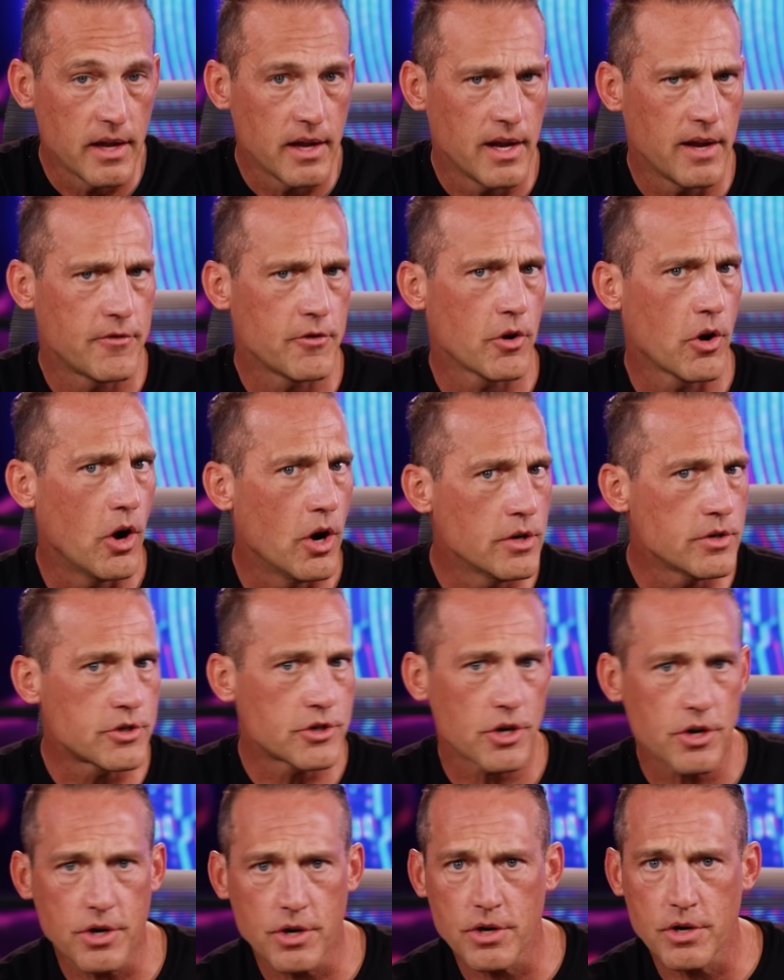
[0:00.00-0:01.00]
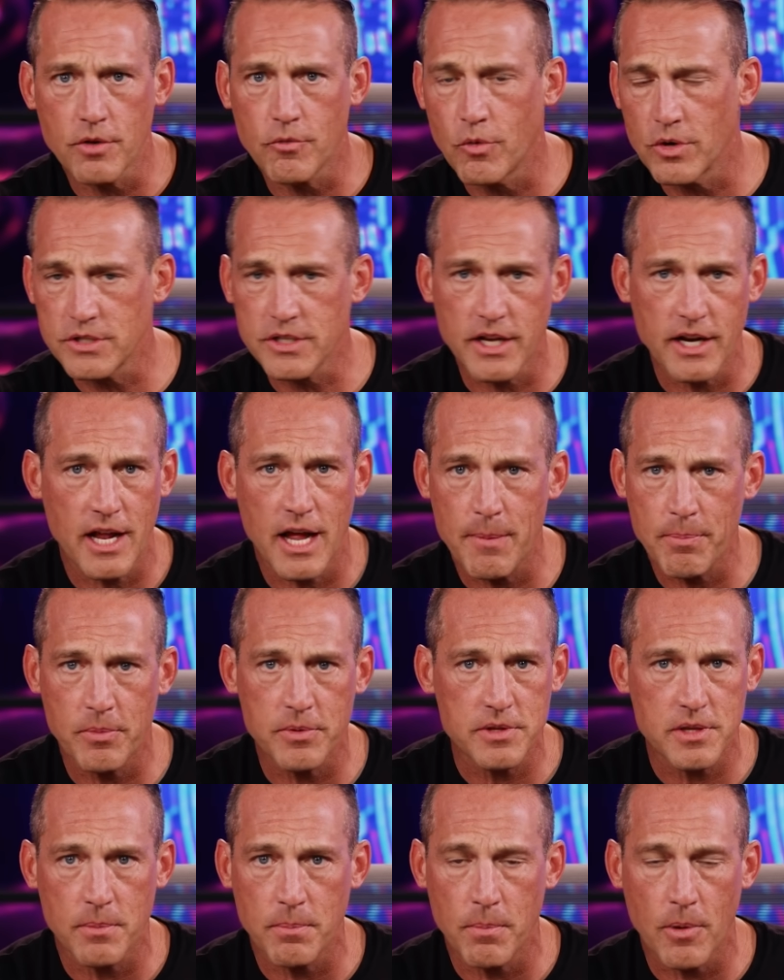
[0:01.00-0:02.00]
If you're unsure of what's gonna happen
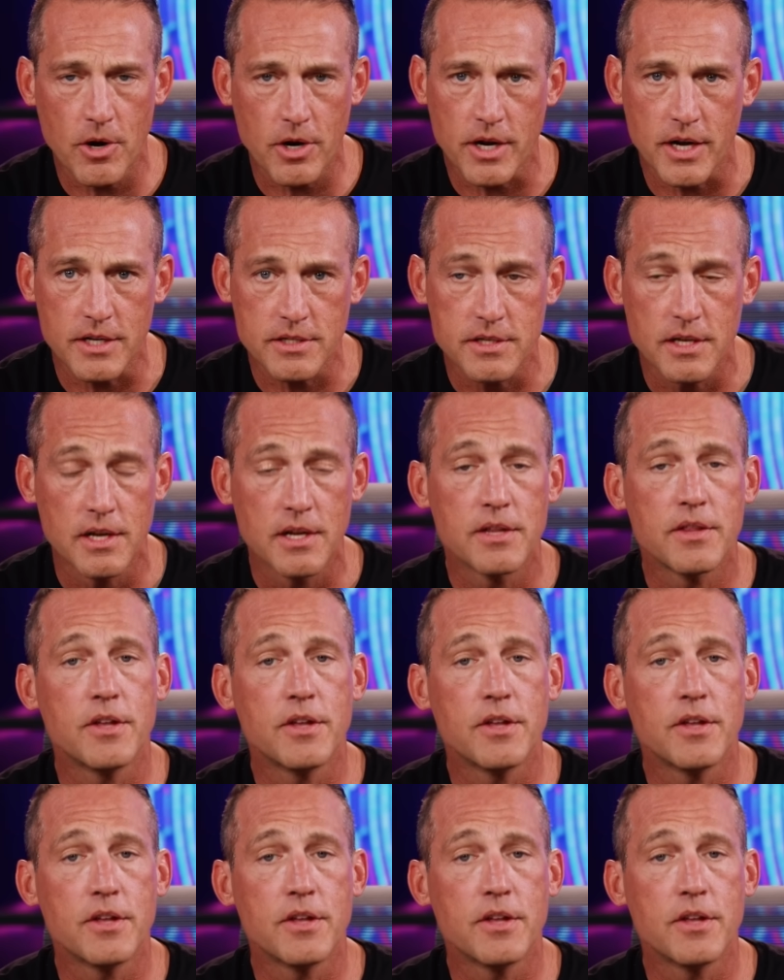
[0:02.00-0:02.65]
with the markets,